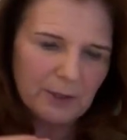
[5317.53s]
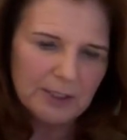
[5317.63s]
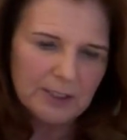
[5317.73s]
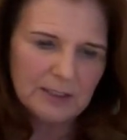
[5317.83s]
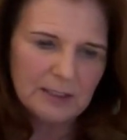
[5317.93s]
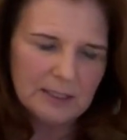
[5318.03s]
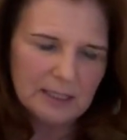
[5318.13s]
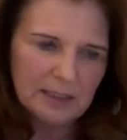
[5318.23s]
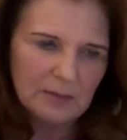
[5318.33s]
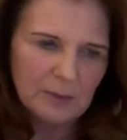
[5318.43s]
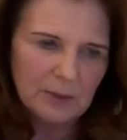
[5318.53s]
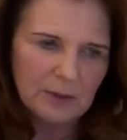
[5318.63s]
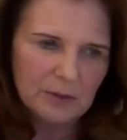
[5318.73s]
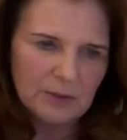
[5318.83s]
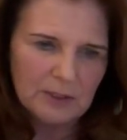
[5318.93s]
us in the skin
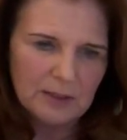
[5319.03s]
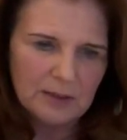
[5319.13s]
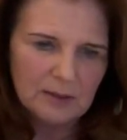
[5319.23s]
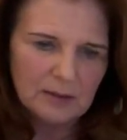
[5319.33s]
boundary